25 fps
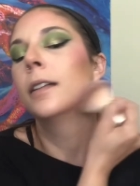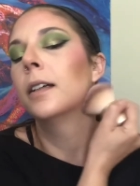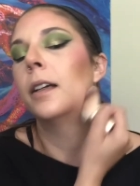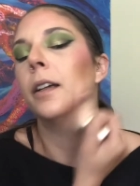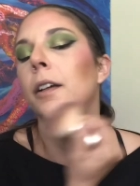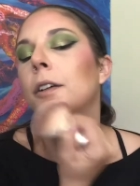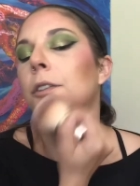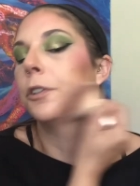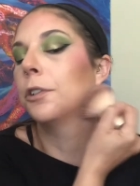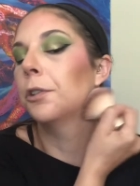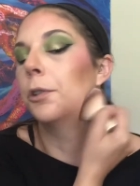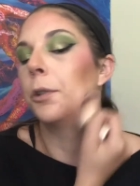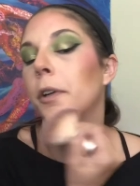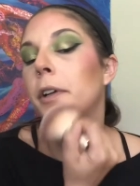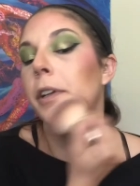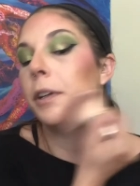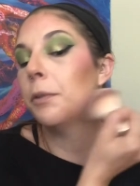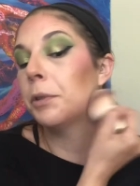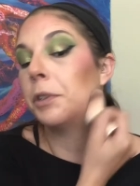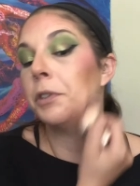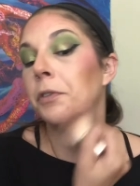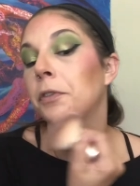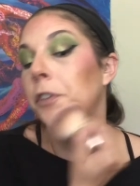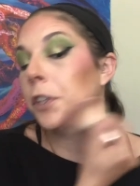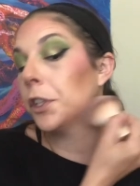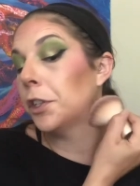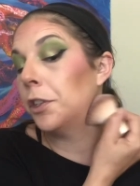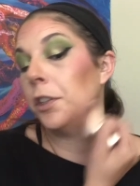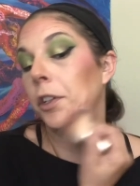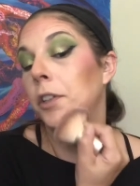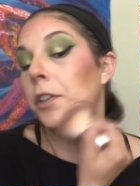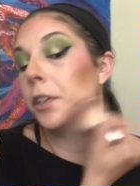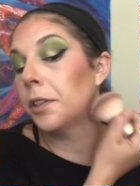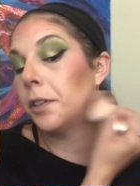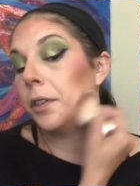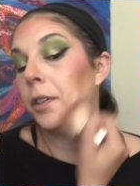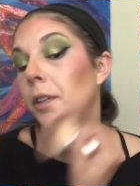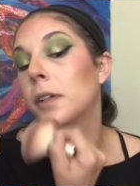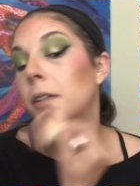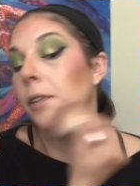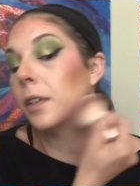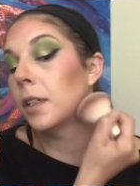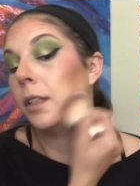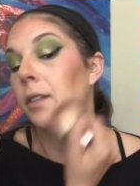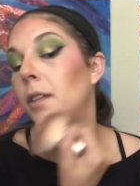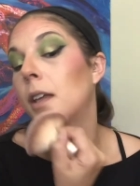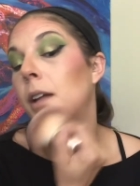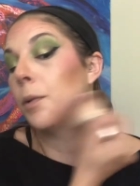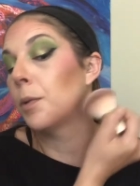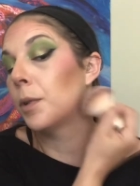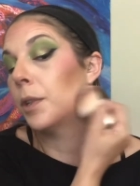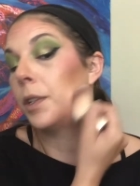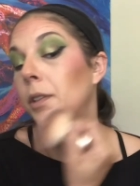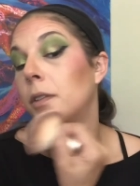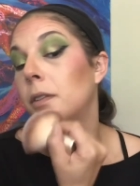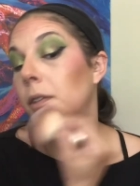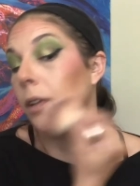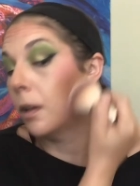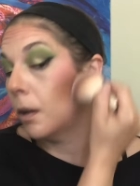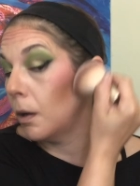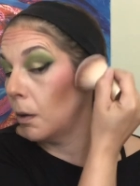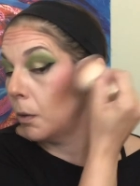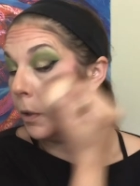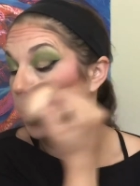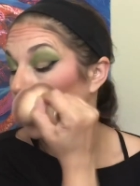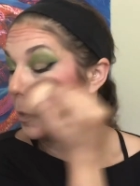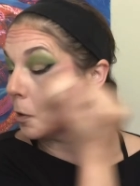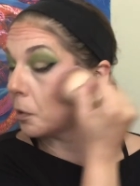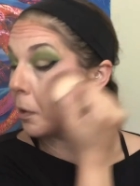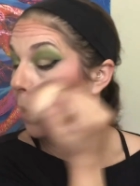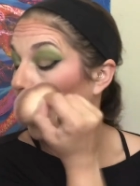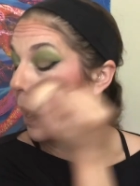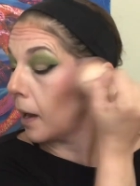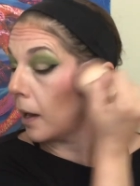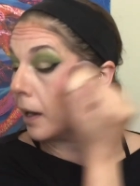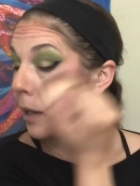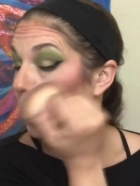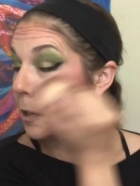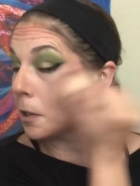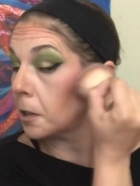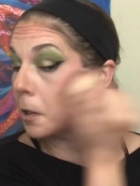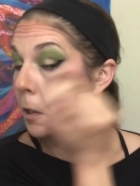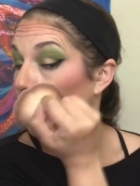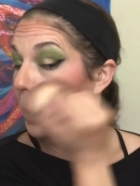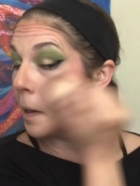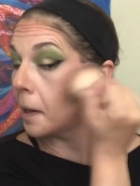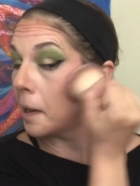And Shorty was for sure certain that they were just gonna go in the trash.